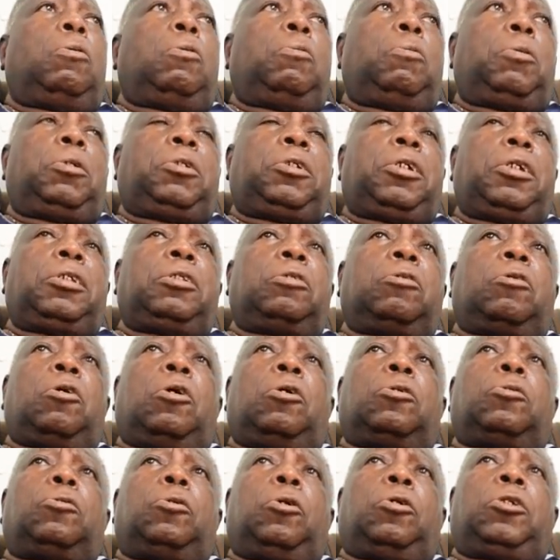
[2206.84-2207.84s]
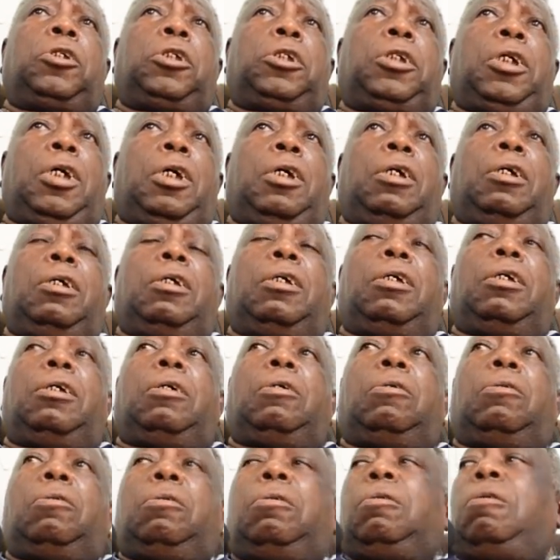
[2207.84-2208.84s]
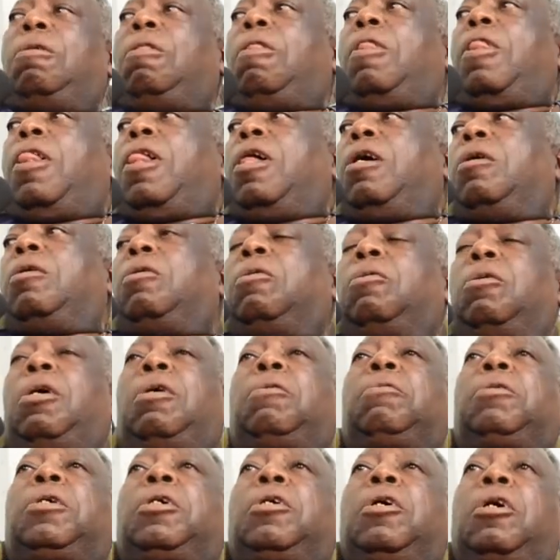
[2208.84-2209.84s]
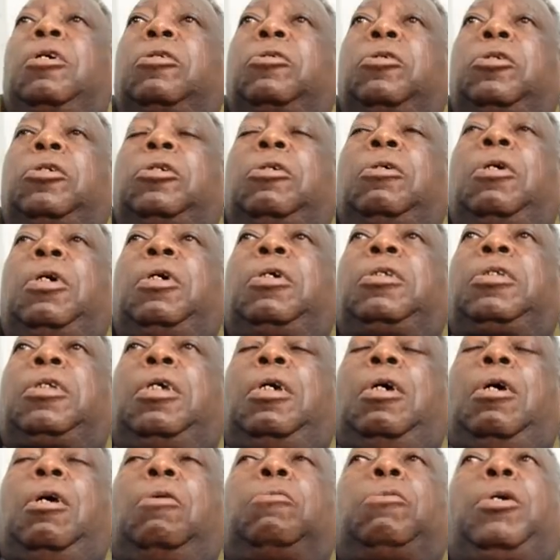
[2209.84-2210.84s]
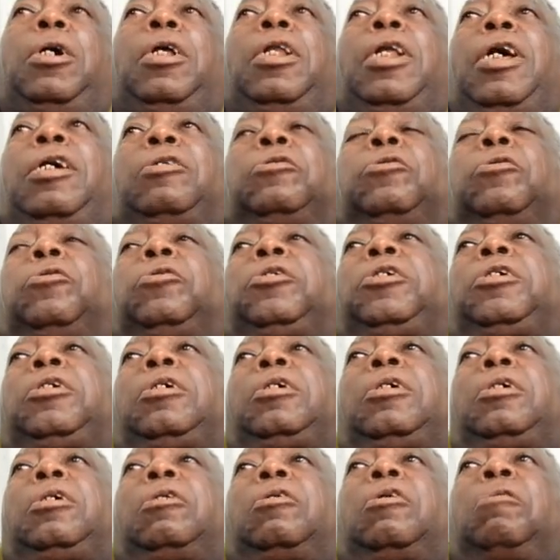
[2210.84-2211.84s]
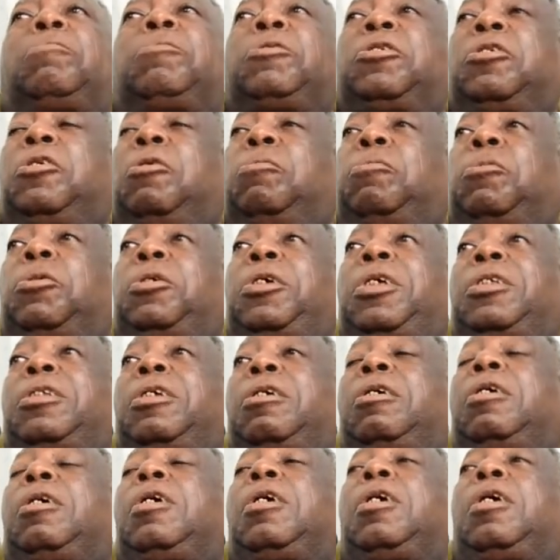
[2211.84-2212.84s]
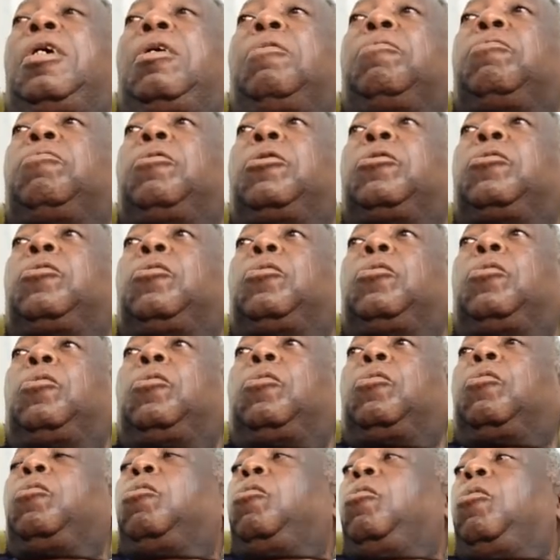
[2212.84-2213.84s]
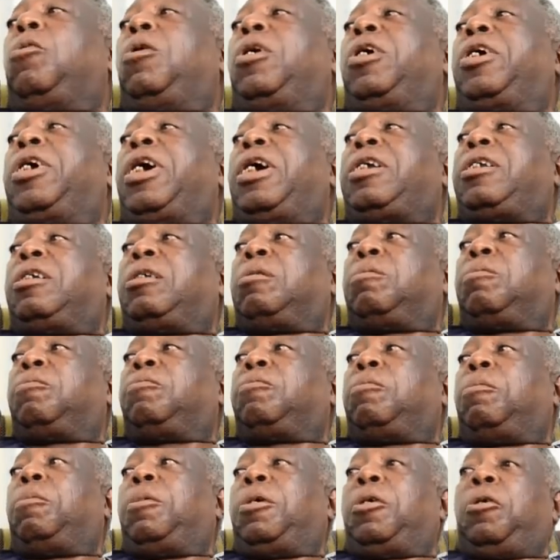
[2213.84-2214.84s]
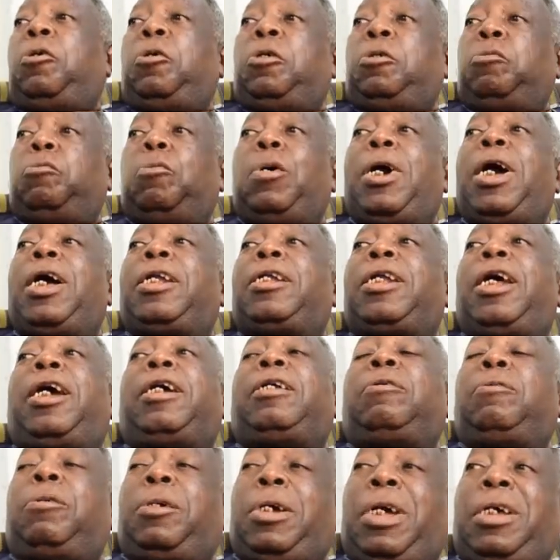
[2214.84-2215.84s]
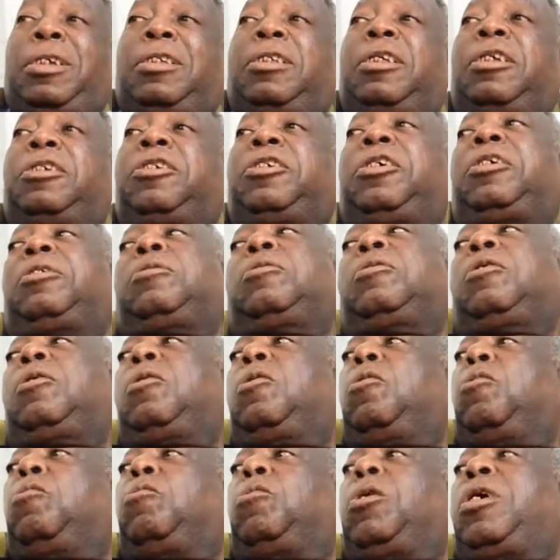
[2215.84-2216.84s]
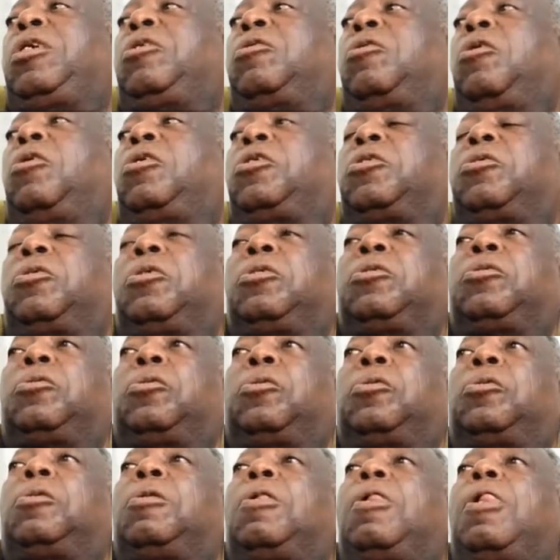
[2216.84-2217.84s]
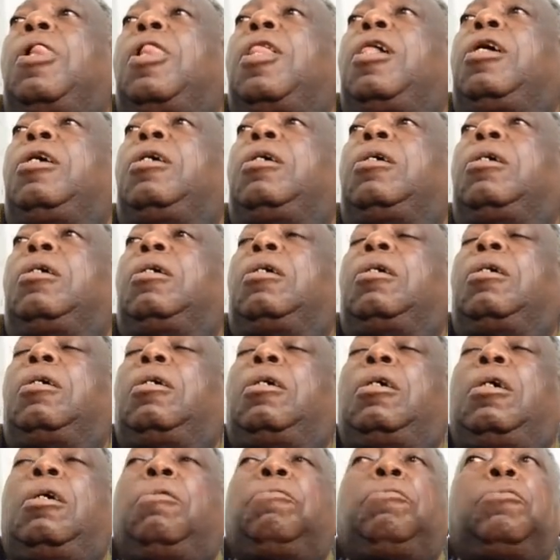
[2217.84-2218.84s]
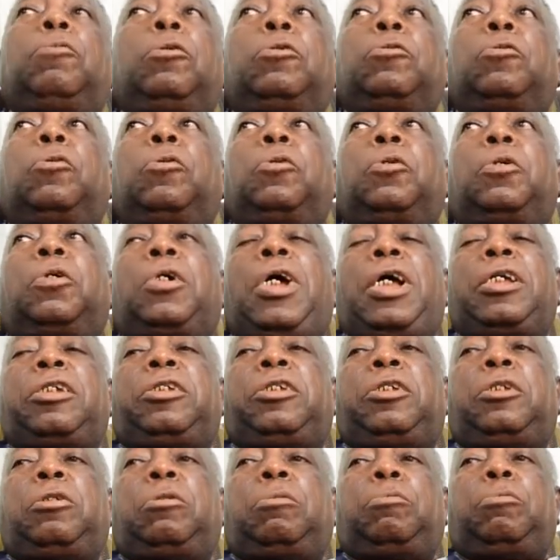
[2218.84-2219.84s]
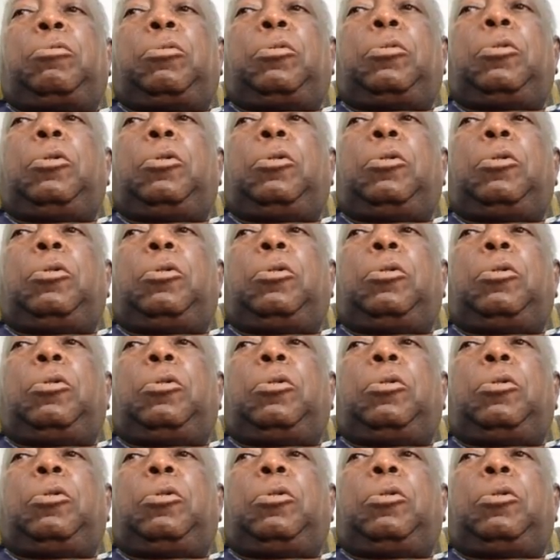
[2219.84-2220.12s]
to Onitsha. When we got to, well, I told the commissioner of police, I said, if you want to get this from, I know it's wired line, you can easily trace where the call is going to. If you want to catch these people,